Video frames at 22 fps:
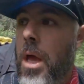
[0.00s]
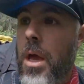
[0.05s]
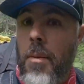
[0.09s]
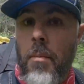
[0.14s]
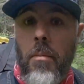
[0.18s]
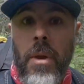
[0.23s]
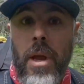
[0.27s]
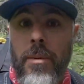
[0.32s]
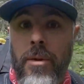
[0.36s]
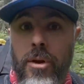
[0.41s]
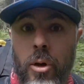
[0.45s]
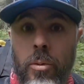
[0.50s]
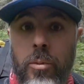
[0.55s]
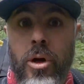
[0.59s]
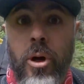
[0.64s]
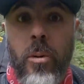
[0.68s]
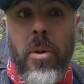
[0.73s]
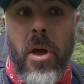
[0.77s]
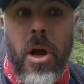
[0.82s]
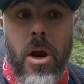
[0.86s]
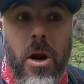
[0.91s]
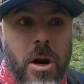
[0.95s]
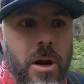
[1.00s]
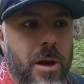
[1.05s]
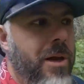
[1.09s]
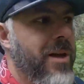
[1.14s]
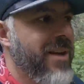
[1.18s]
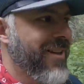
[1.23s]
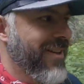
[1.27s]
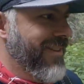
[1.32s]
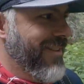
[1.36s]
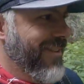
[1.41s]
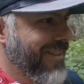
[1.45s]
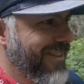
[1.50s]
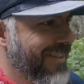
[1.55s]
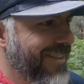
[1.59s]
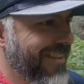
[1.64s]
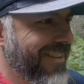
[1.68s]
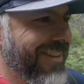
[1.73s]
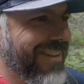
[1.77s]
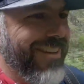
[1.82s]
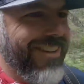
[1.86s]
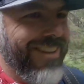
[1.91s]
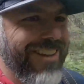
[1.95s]
maybe they'll be there.
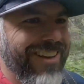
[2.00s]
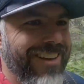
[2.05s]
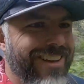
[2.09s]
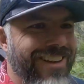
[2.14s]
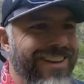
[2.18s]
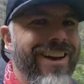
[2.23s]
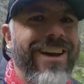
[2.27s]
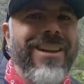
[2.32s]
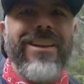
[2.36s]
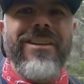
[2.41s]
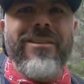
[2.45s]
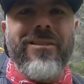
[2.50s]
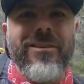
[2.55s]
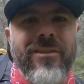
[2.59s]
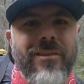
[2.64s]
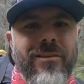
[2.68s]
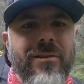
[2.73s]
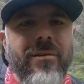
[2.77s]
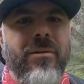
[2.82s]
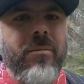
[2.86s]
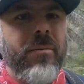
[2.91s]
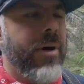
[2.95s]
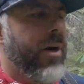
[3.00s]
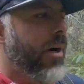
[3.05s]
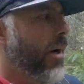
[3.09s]
I did see some